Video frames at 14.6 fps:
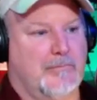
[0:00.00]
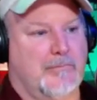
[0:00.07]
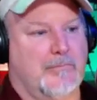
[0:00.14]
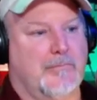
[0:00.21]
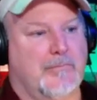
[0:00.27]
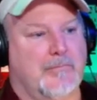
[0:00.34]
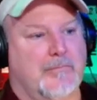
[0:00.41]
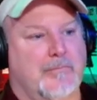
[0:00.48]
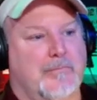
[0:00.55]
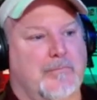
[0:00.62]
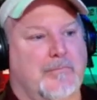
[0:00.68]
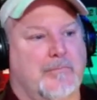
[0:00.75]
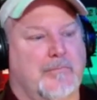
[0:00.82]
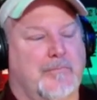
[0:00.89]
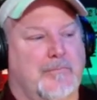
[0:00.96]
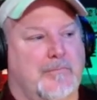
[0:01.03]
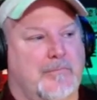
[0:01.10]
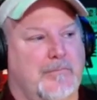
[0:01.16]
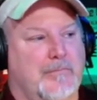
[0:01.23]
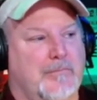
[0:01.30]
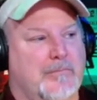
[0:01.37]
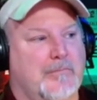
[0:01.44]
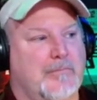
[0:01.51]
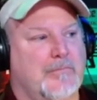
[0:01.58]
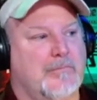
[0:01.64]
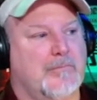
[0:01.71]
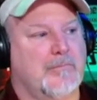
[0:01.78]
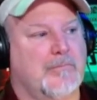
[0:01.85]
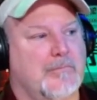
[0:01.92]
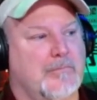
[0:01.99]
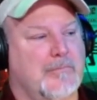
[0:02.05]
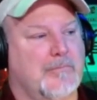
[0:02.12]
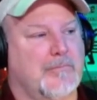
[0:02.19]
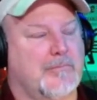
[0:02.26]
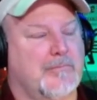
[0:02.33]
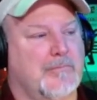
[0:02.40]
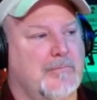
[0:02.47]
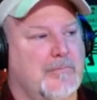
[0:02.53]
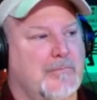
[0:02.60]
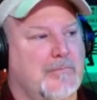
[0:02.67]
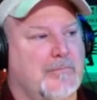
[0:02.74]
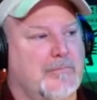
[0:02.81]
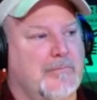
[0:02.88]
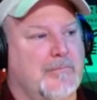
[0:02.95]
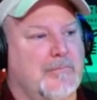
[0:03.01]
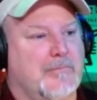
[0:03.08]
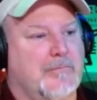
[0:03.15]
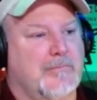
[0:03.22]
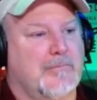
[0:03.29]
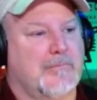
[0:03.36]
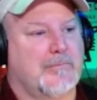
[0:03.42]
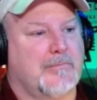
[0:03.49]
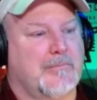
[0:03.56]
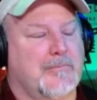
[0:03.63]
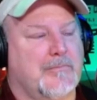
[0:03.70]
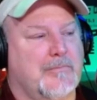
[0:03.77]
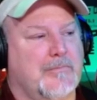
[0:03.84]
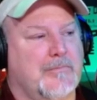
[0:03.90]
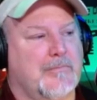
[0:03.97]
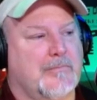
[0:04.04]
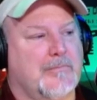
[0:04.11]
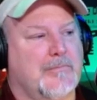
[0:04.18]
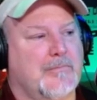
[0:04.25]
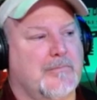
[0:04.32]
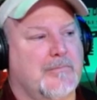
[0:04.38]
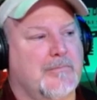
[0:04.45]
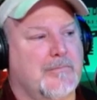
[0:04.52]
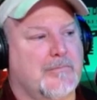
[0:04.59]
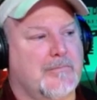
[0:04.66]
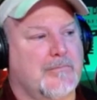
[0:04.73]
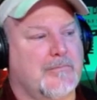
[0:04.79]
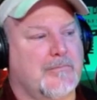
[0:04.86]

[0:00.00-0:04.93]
(silent)